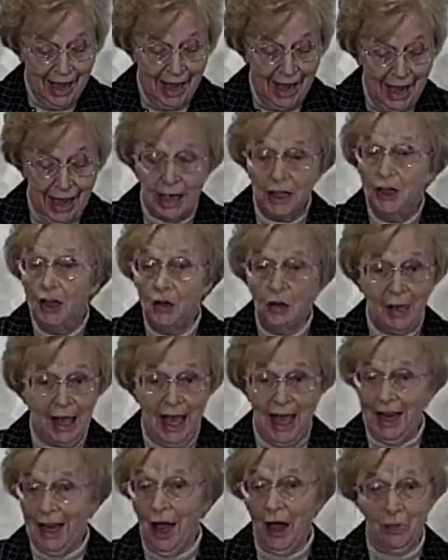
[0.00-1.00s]
And you
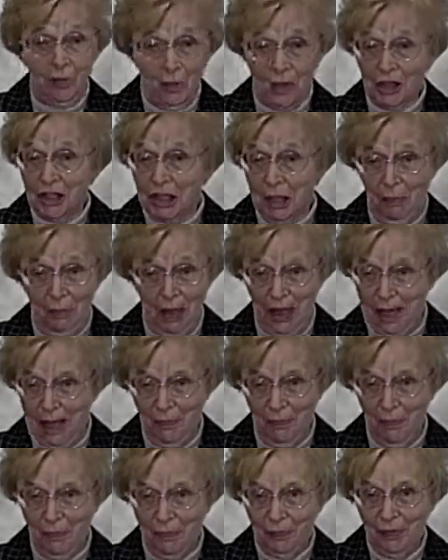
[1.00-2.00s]
cannot worship
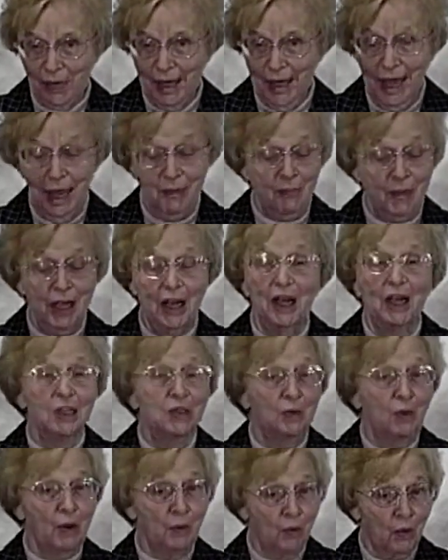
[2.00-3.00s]
him
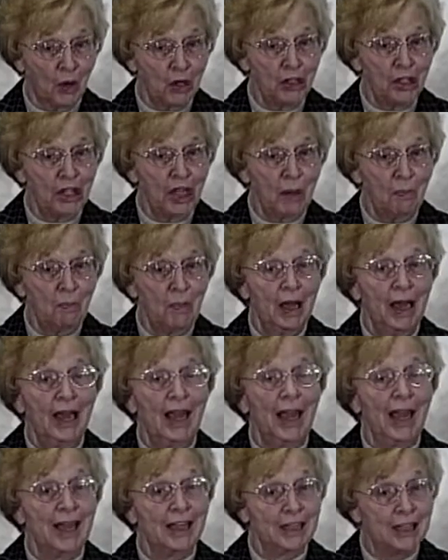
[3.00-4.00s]
because we worship
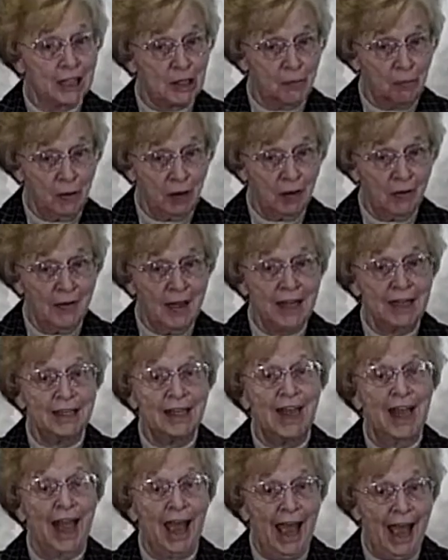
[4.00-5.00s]
in spirit
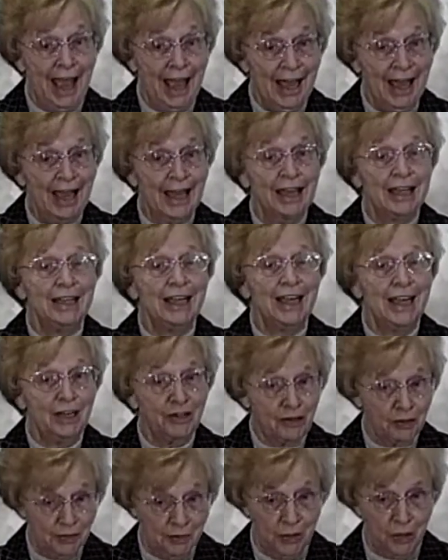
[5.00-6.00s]
and in
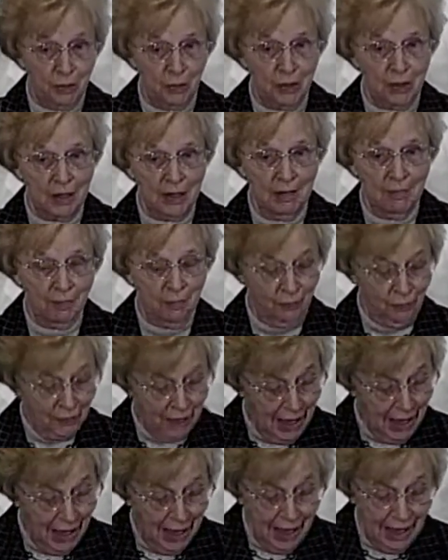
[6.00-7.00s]
truth.
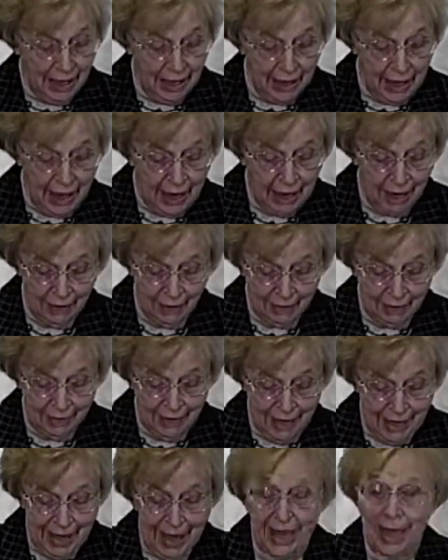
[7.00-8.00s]
Now,
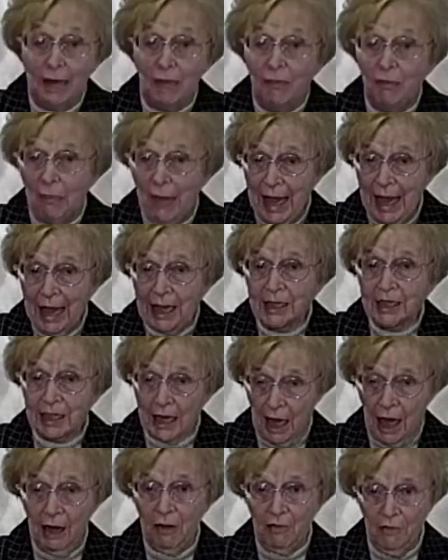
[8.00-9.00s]
in man's
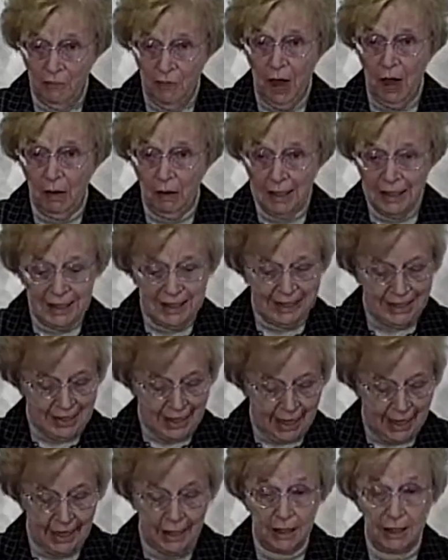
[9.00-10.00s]
unfallen
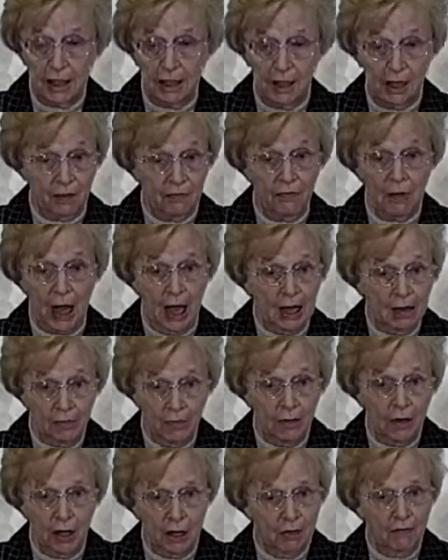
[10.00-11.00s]
state, you've got
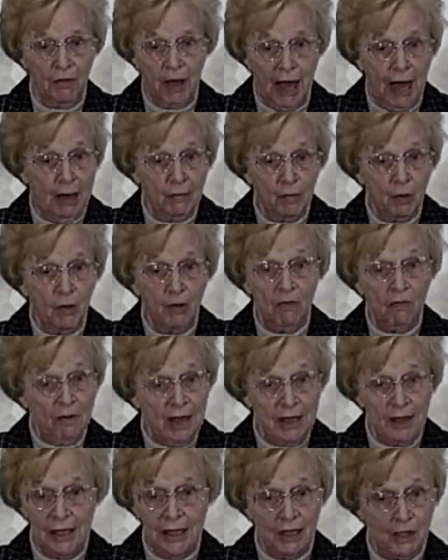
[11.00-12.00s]
to, you've, I'm going to
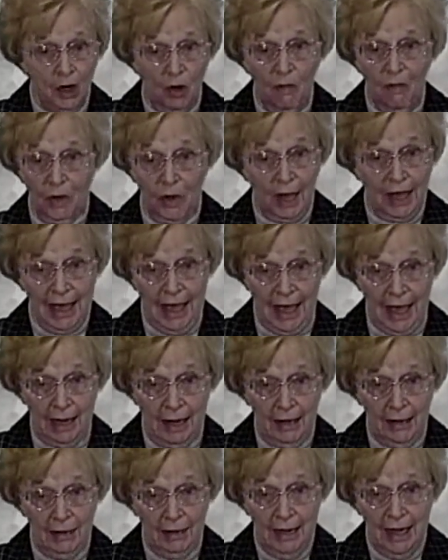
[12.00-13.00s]
read these over again
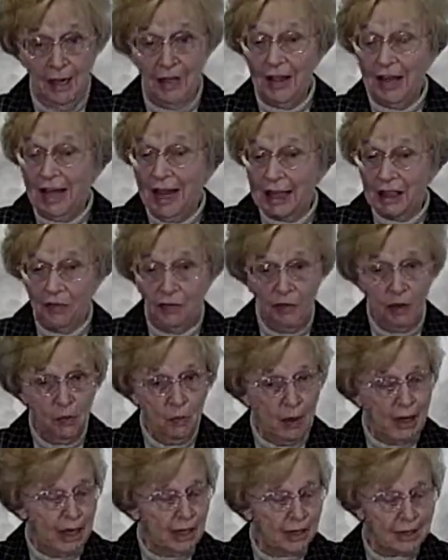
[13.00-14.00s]
the next few
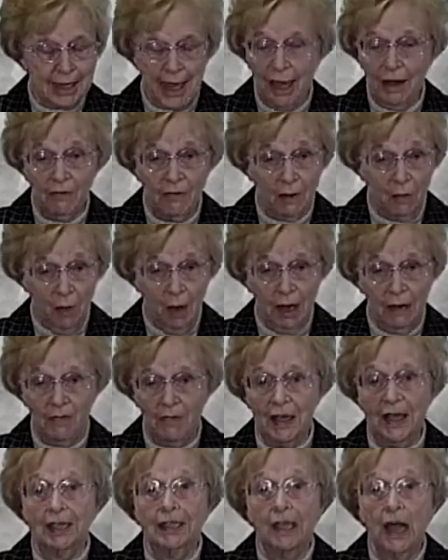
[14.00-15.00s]
weeks. Every one of
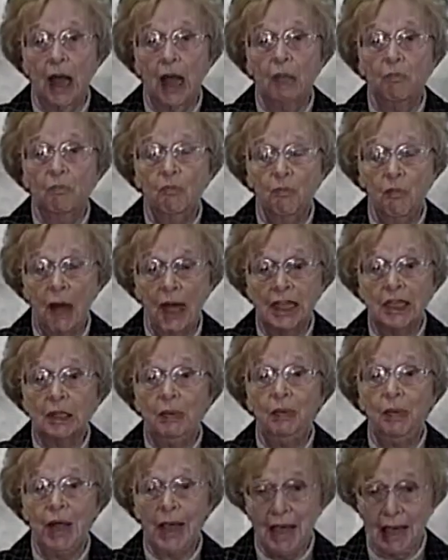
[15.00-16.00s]
these
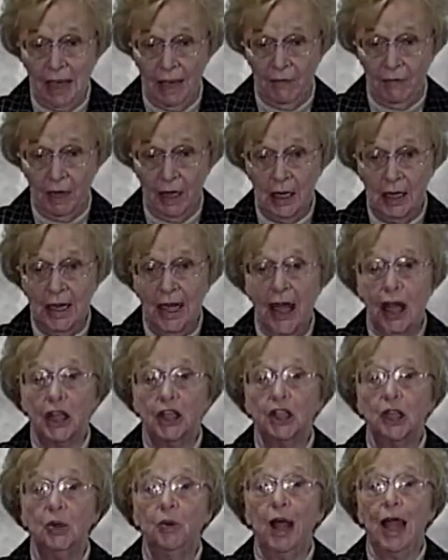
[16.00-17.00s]
must be given
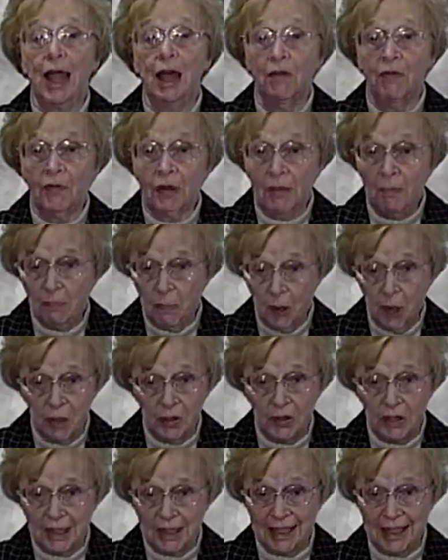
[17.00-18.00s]
to every
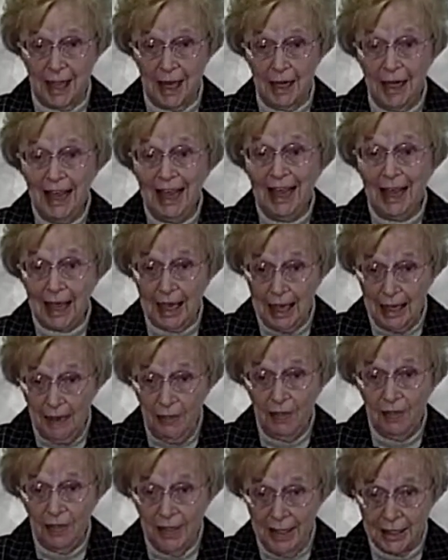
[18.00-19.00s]
person
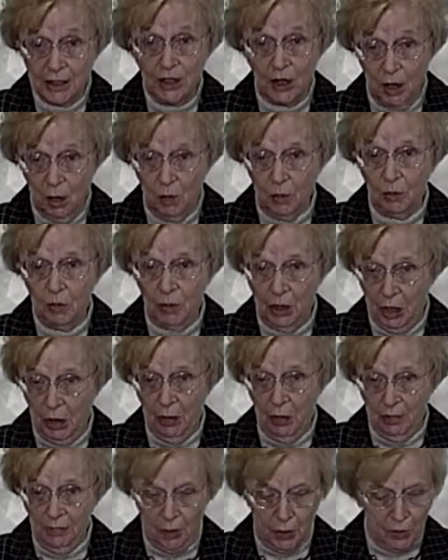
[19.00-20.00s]
in this whole
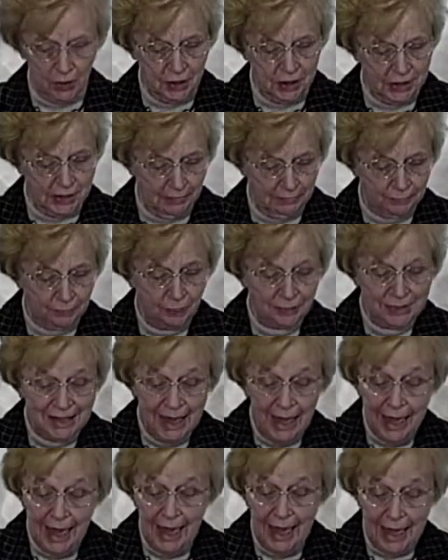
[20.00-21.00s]
universe.
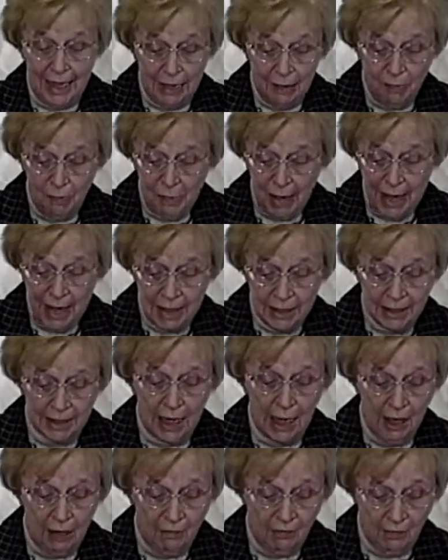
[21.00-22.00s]
In man's
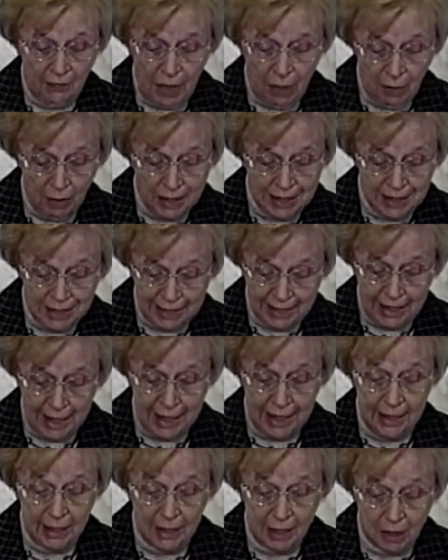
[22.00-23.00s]
unfallen
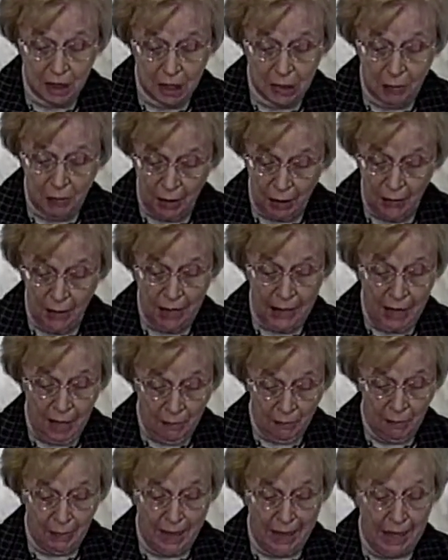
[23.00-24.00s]
state, the spirit
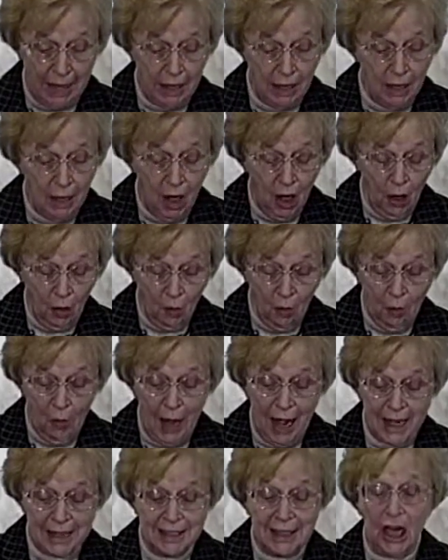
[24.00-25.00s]
of man
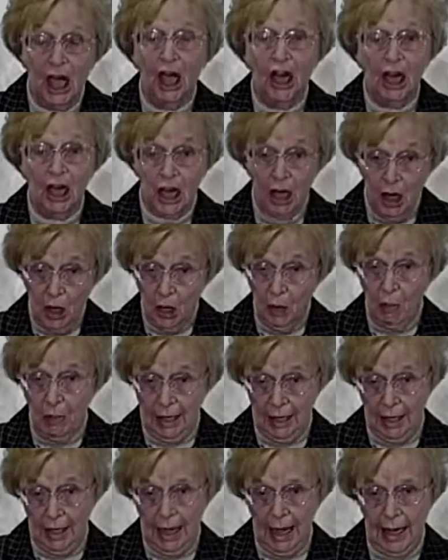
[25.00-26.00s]
was
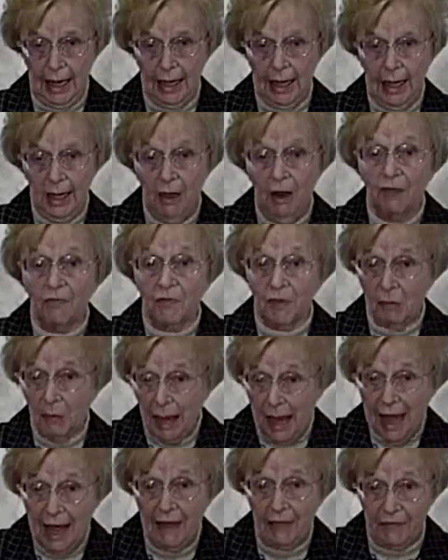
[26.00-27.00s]
illuminated from
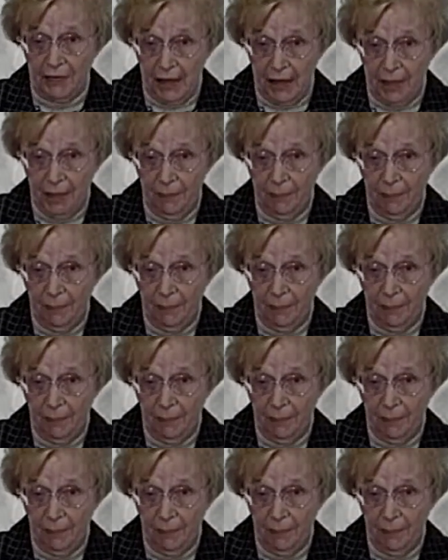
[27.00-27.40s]
heaven.